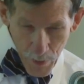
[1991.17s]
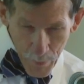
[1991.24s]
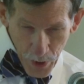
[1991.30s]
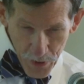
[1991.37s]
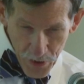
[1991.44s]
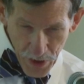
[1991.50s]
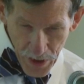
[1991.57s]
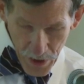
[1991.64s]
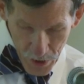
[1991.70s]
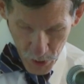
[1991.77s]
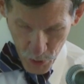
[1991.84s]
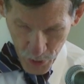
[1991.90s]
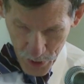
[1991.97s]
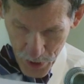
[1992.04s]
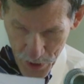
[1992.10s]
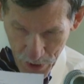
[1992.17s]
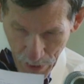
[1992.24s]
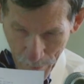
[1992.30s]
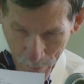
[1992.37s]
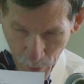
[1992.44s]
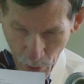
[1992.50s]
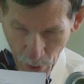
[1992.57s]
But the
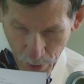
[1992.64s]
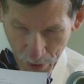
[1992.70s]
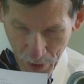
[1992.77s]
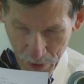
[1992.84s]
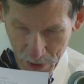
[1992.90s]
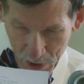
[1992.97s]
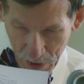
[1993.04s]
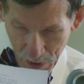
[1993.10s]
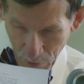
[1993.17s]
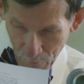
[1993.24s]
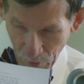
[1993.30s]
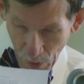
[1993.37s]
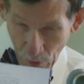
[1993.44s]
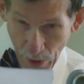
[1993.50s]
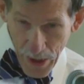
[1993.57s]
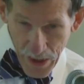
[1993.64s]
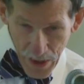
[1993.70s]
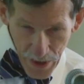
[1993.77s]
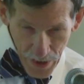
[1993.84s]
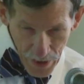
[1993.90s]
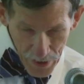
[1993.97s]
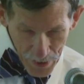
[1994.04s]
interesting part is at the very
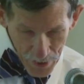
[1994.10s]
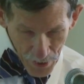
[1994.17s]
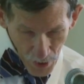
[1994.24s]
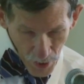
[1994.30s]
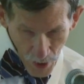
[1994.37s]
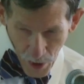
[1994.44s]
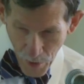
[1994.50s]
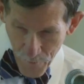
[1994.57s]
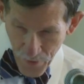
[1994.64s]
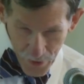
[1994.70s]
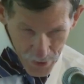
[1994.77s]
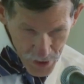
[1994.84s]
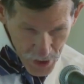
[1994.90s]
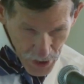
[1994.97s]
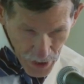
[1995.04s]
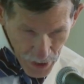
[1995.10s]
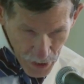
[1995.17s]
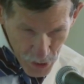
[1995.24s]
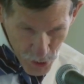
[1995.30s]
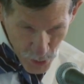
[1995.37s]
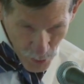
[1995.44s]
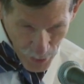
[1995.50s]
end of his
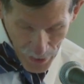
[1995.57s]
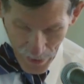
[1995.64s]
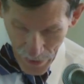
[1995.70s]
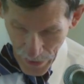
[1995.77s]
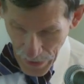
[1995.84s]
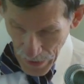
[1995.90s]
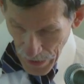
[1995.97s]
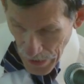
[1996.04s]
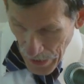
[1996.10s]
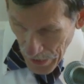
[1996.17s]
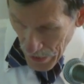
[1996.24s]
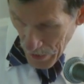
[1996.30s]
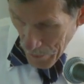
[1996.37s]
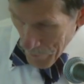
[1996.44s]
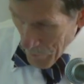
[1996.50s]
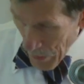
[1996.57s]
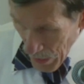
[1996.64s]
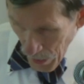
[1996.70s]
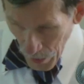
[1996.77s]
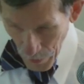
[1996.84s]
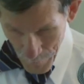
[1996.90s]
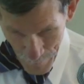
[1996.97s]
entry, he
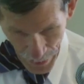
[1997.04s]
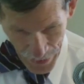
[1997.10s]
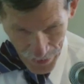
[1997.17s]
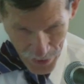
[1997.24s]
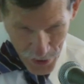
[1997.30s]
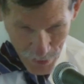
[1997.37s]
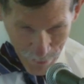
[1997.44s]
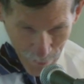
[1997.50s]
makes